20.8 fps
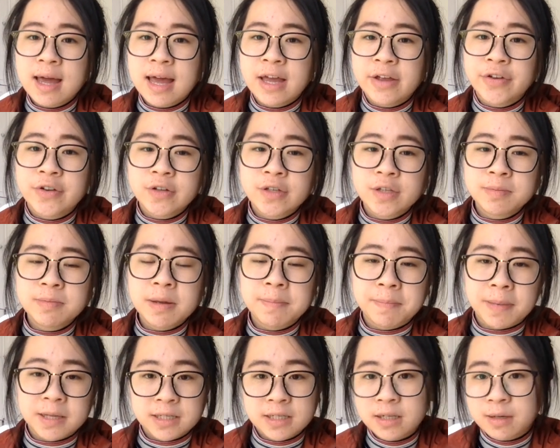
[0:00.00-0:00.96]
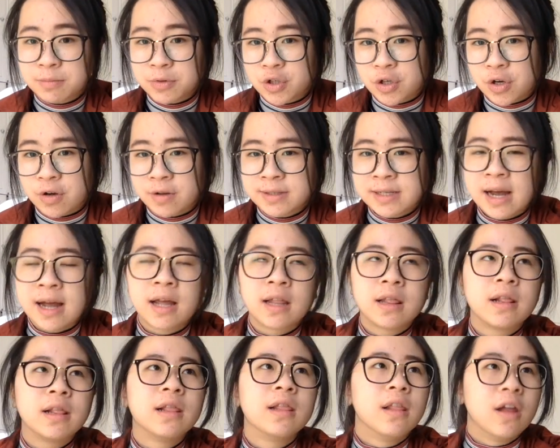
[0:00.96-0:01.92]
It used to be button-up shirts. I
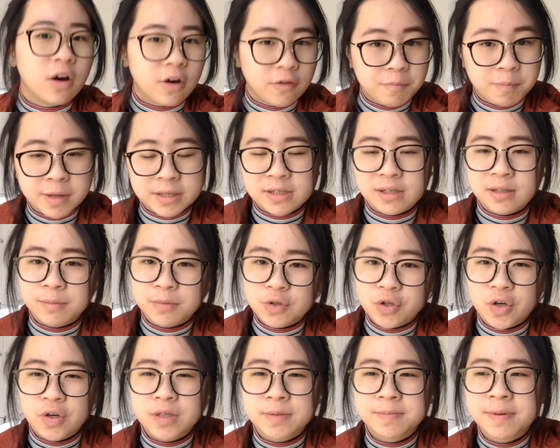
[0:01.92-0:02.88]
love button-up shirts,